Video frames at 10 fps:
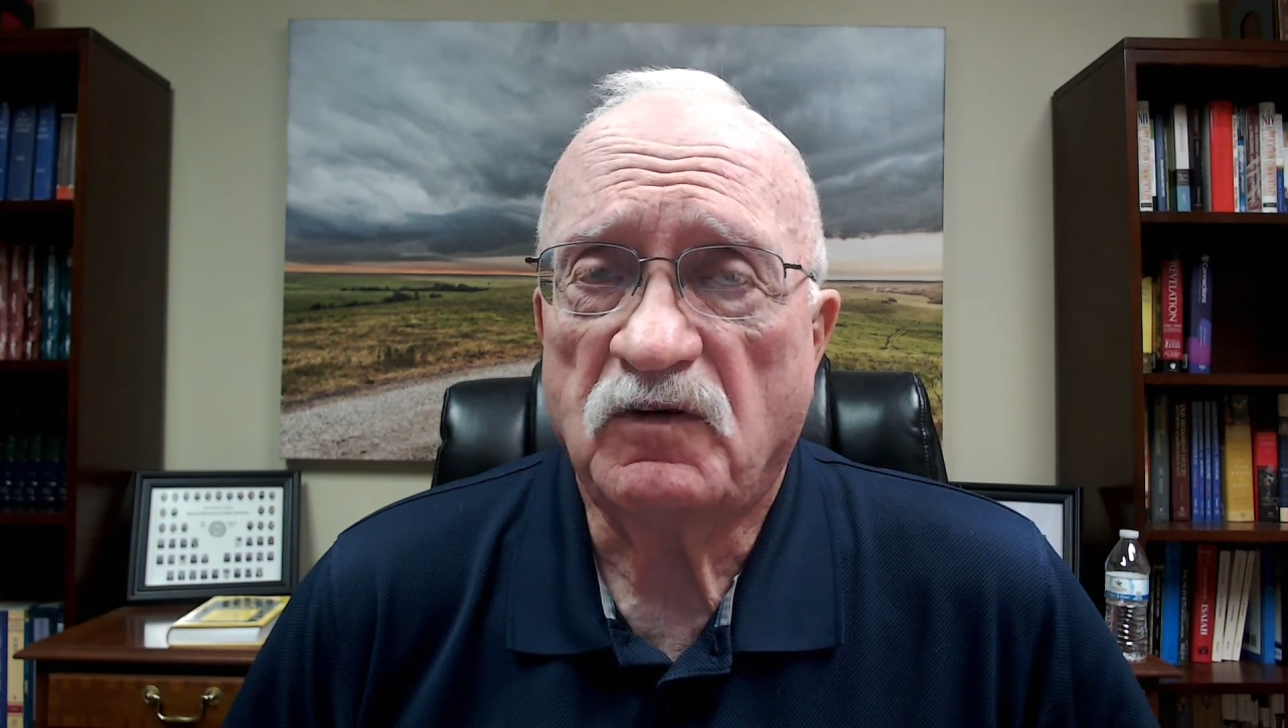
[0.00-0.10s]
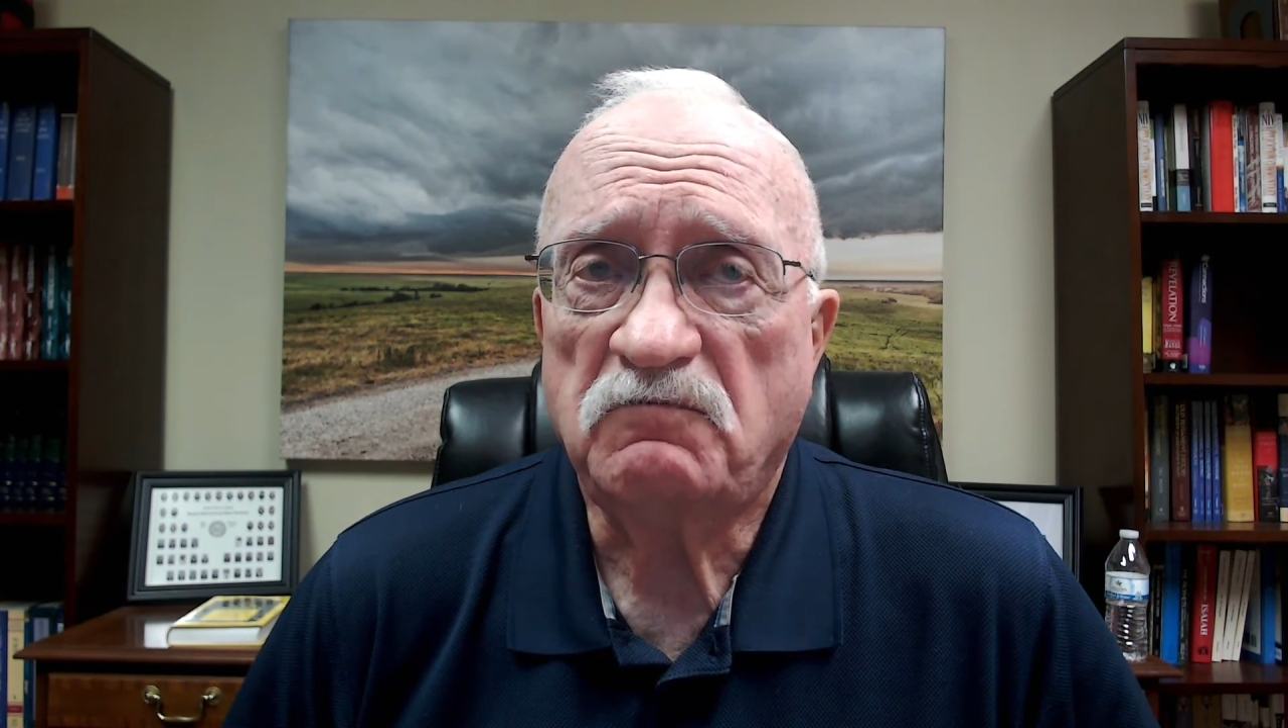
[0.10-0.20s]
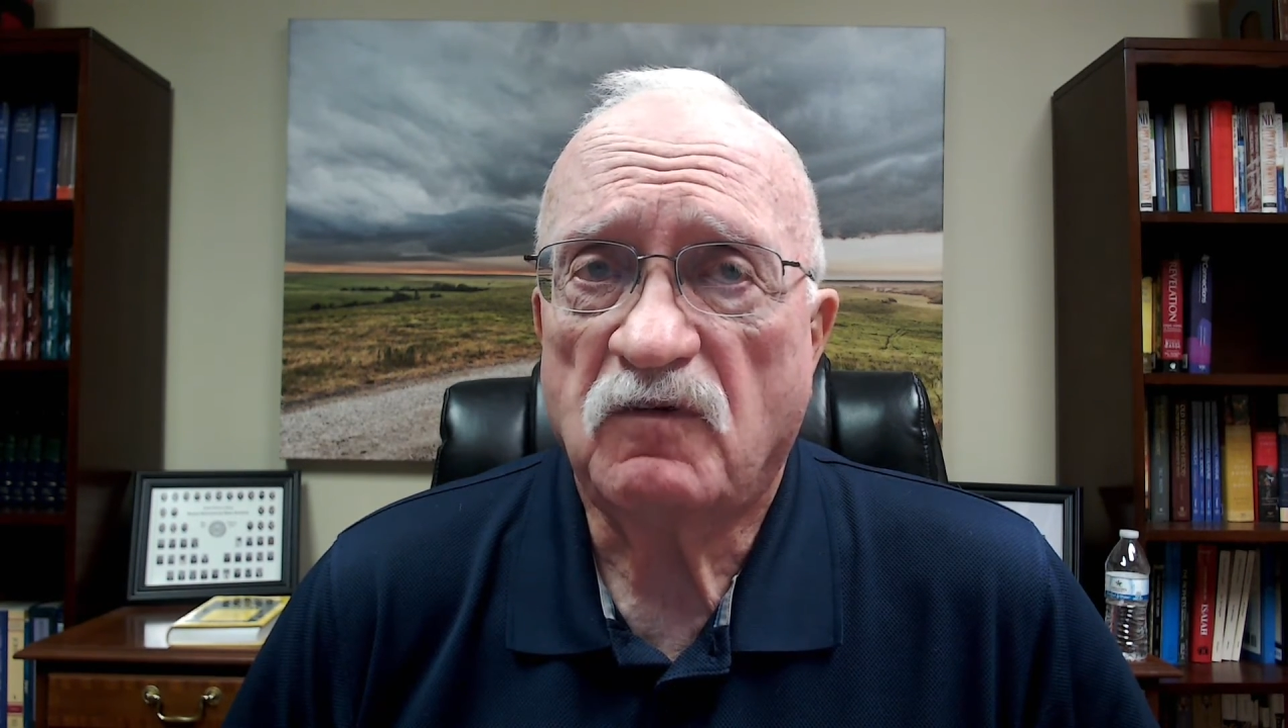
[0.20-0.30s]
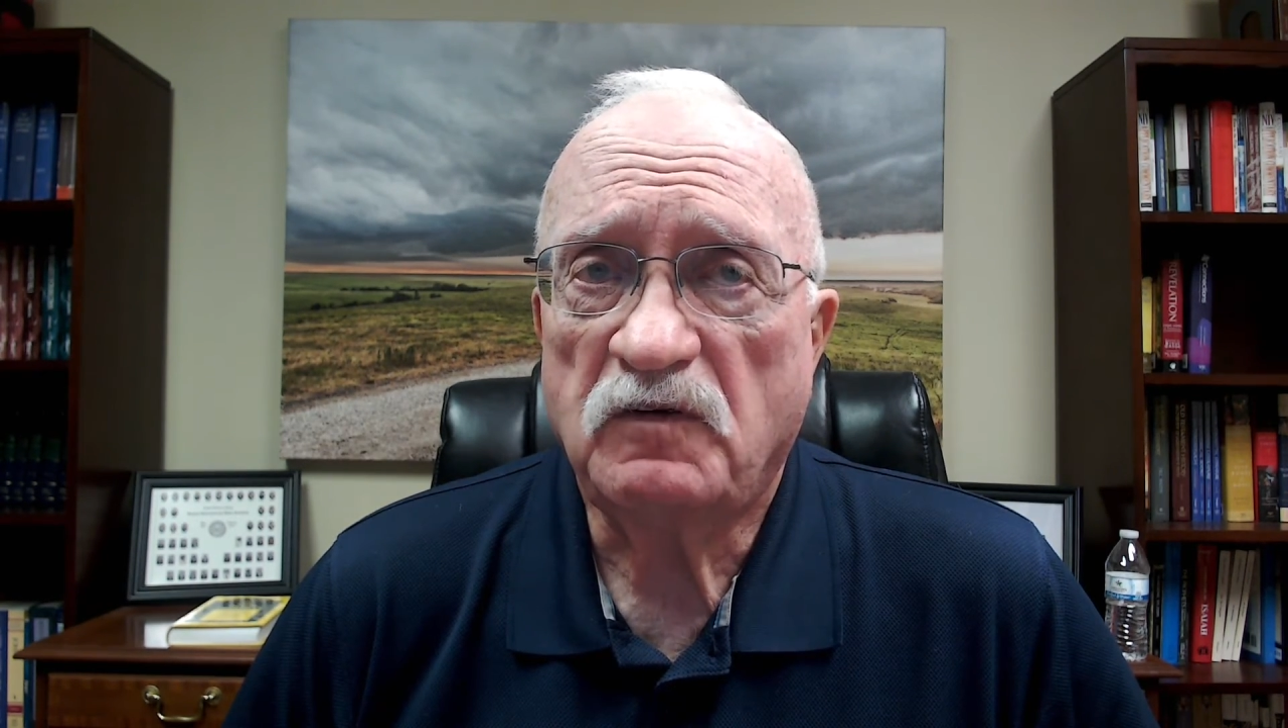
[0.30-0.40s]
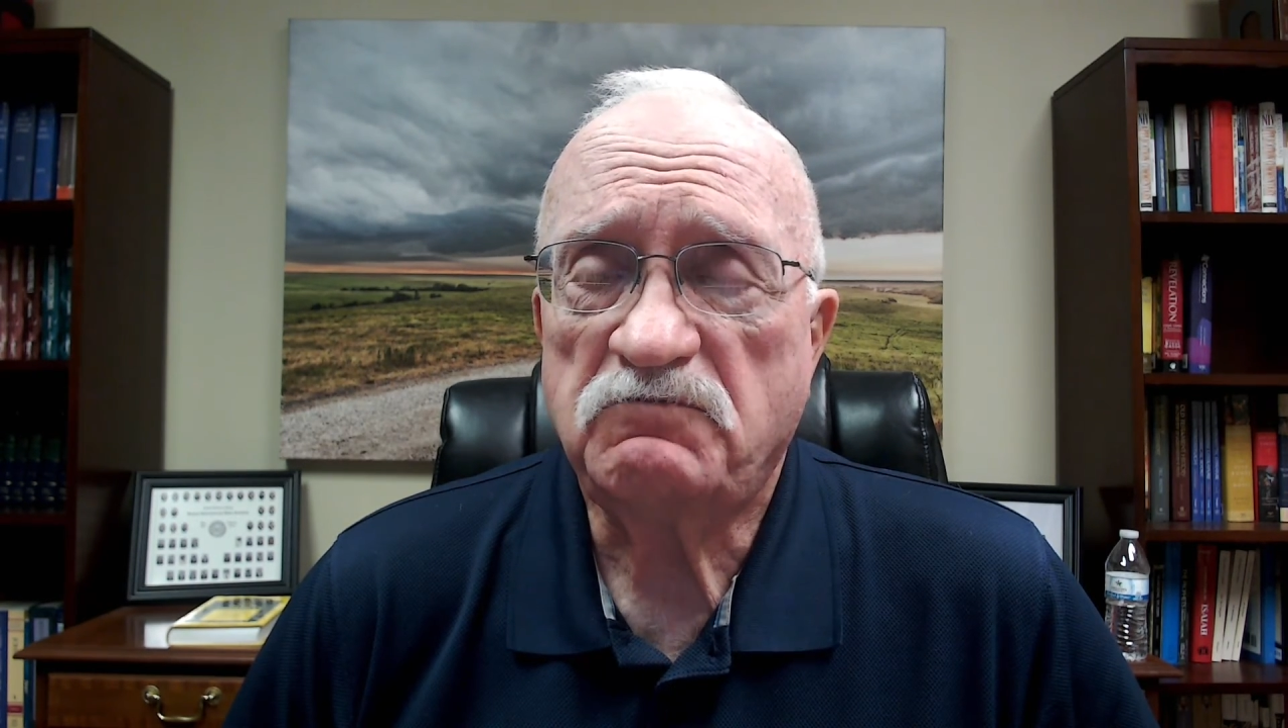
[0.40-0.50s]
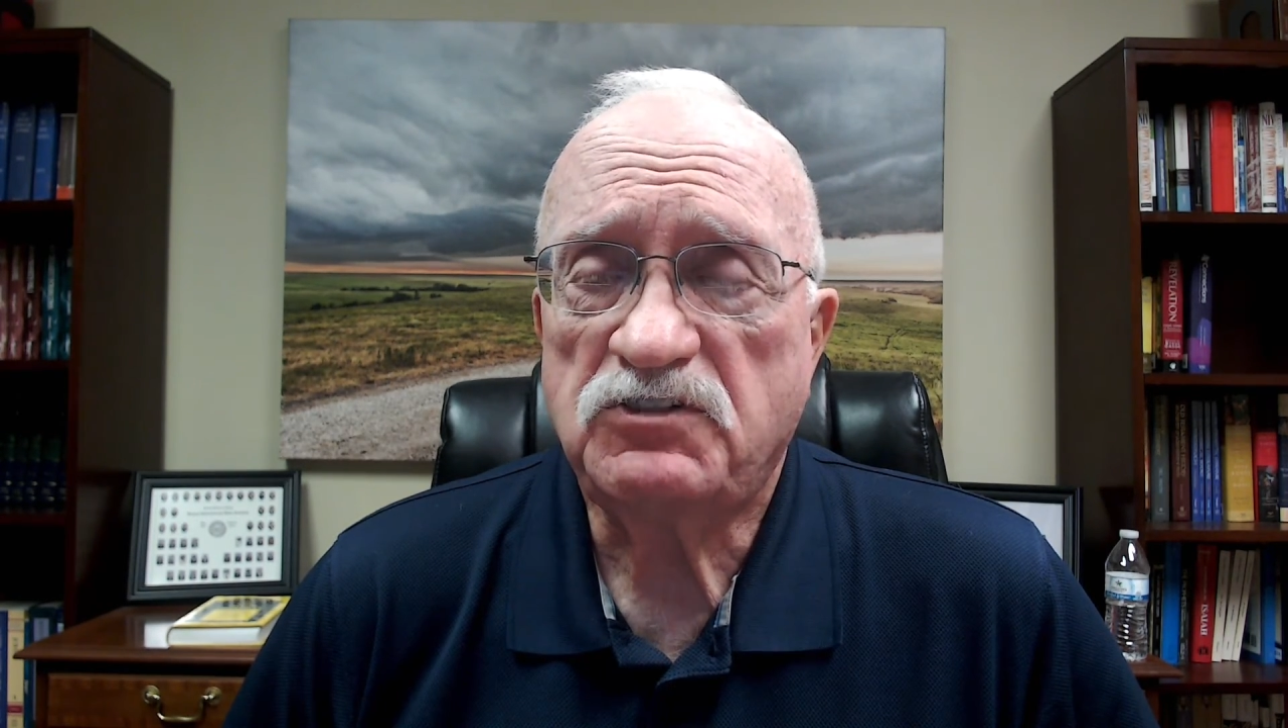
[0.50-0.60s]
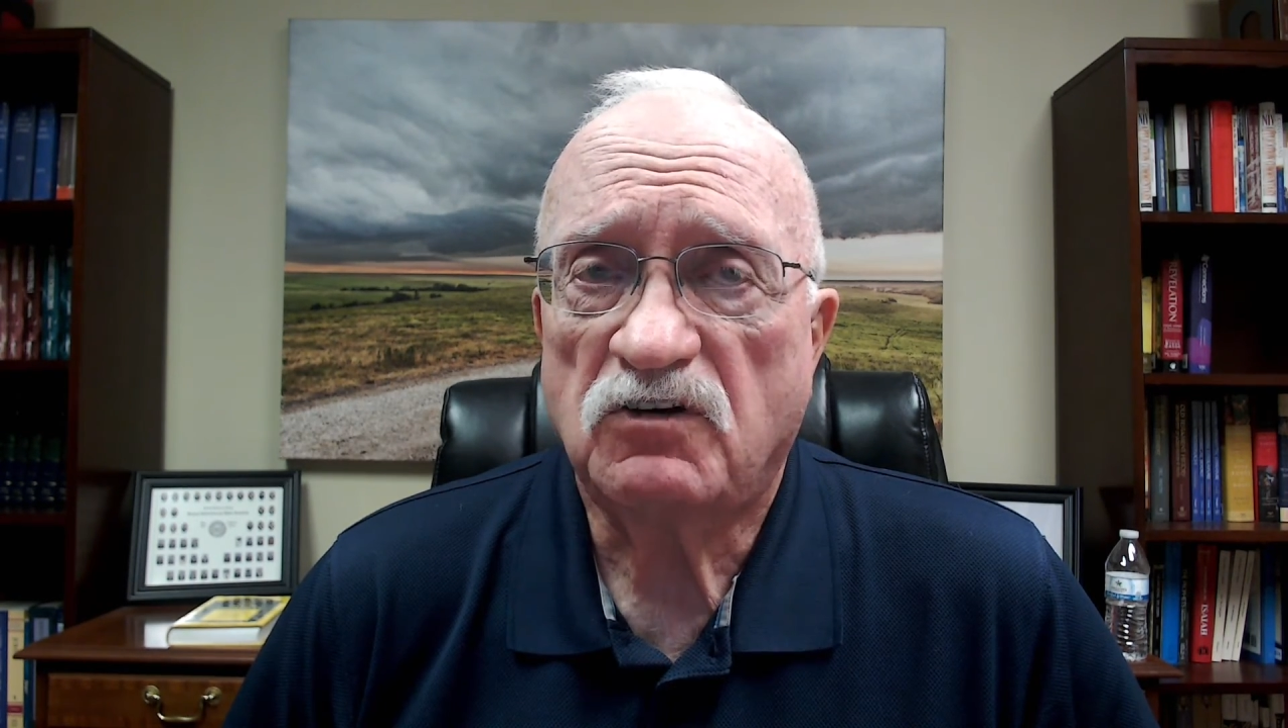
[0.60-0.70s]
we've